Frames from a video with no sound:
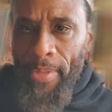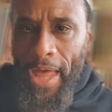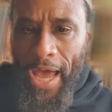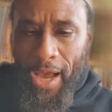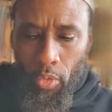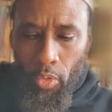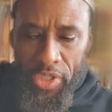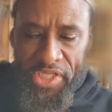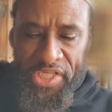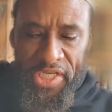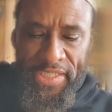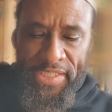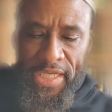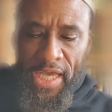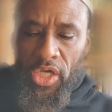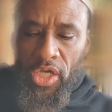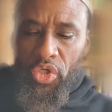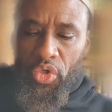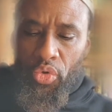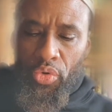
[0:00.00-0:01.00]
that, which is
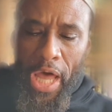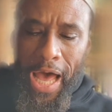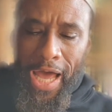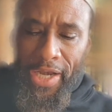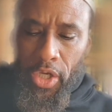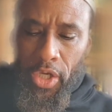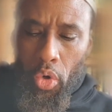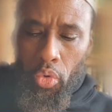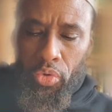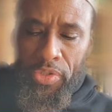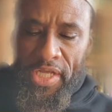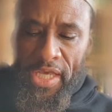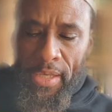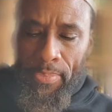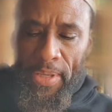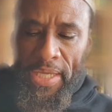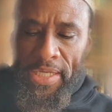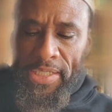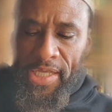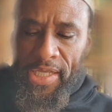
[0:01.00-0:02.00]
do not go deep
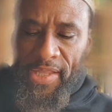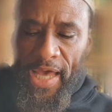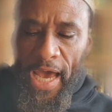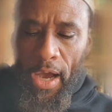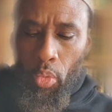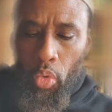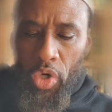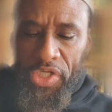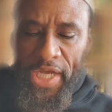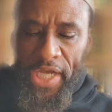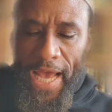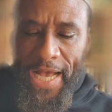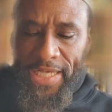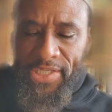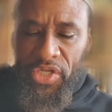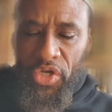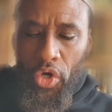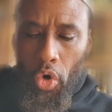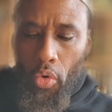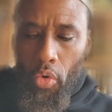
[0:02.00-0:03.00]
into that which
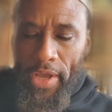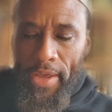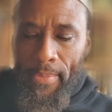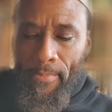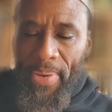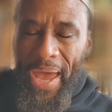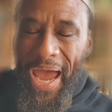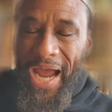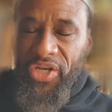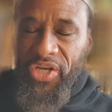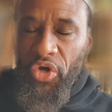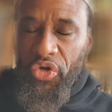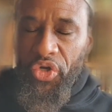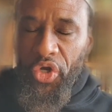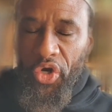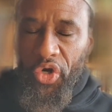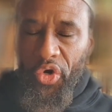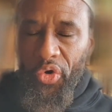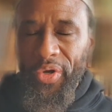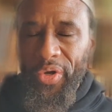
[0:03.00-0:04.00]
has no impact on
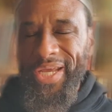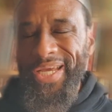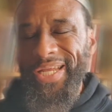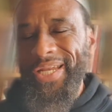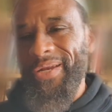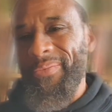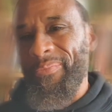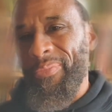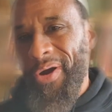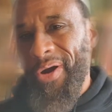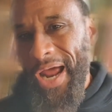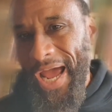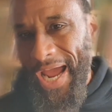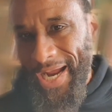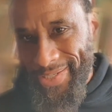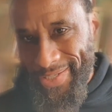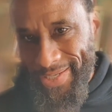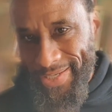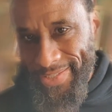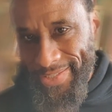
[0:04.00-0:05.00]
your creed and
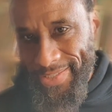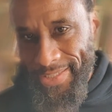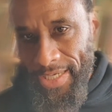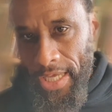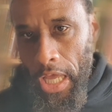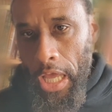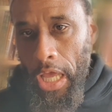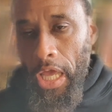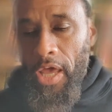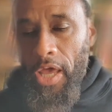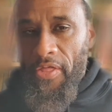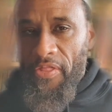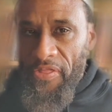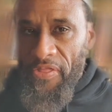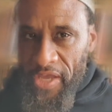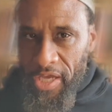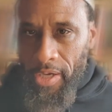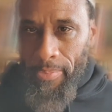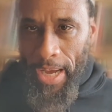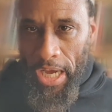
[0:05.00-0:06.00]
practice.
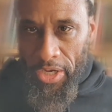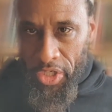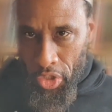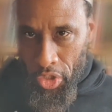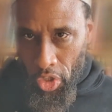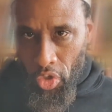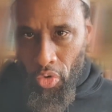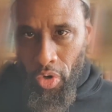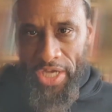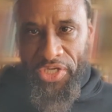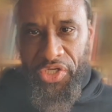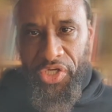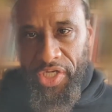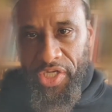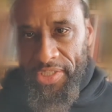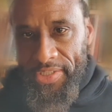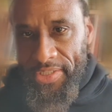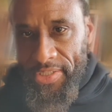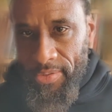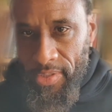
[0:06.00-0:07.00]
Think about your
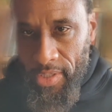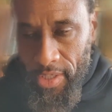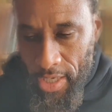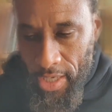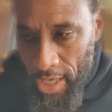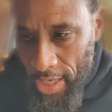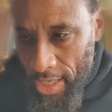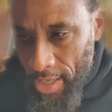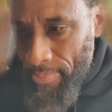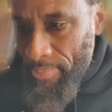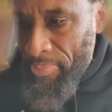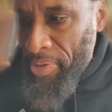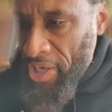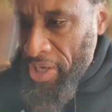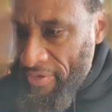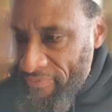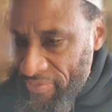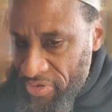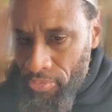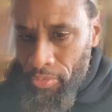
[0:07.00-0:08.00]
questions, uh,
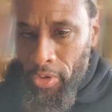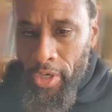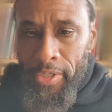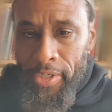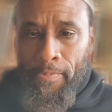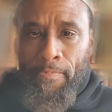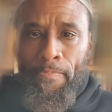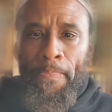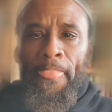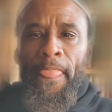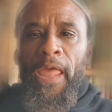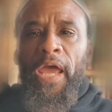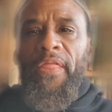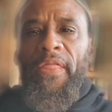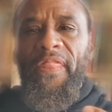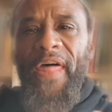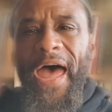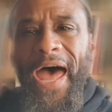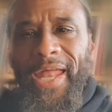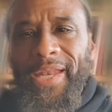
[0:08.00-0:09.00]
beloved one.
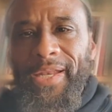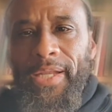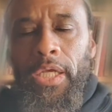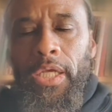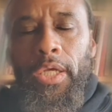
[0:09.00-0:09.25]
That